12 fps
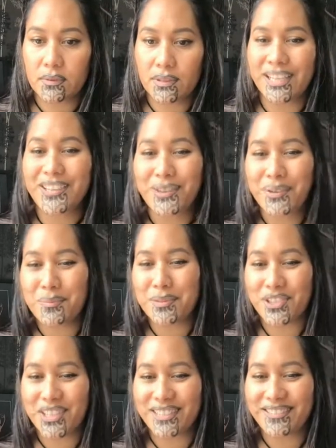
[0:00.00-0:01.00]
Thank you, Norma
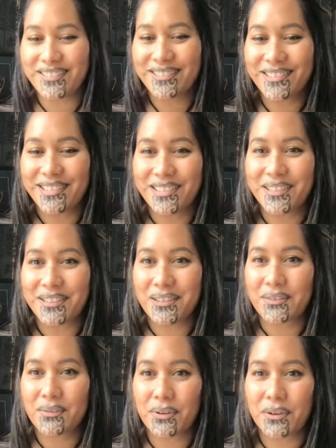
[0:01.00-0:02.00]
Jean.
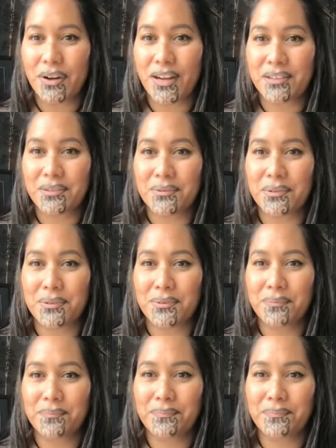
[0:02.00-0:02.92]
Very kind of you.